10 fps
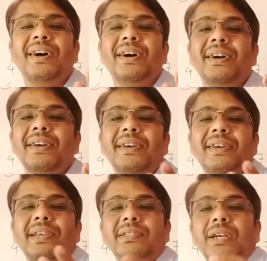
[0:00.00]
so
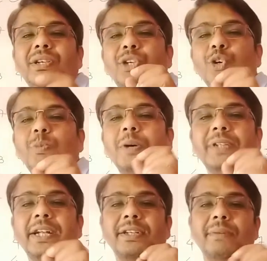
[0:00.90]

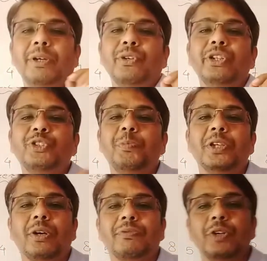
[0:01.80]
in the
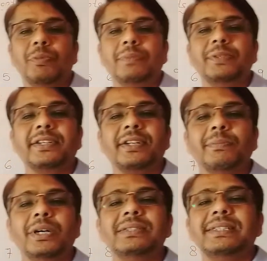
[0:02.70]
cube of that number,
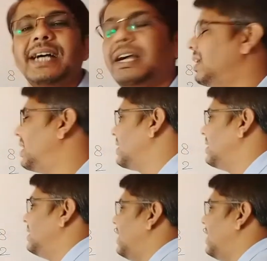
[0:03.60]
units place of cube of that